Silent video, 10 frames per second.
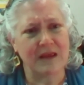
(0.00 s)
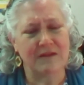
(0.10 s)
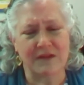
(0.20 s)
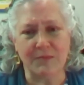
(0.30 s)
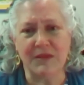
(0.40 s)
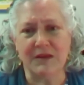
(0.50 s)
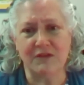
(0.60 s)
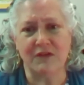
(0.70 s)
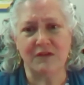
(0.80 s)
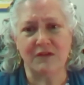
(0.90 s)
Some things
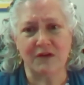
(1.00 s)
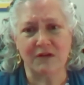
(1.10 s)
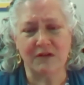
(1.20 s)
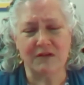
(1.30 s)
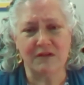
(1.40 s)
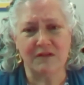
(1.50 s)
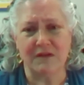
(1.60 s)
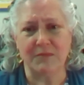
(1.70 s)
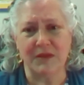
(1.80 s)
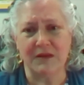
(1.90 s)
just hurt,
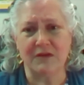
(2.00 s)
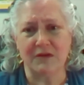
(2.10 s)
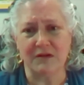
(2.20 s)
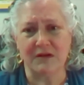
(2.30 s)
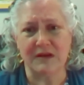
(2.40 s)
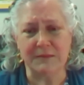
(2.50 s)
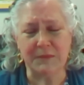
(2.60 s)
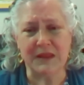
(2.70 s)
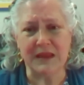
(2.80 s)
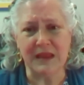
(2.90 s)
some things hurt
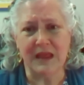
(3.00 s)
deeply.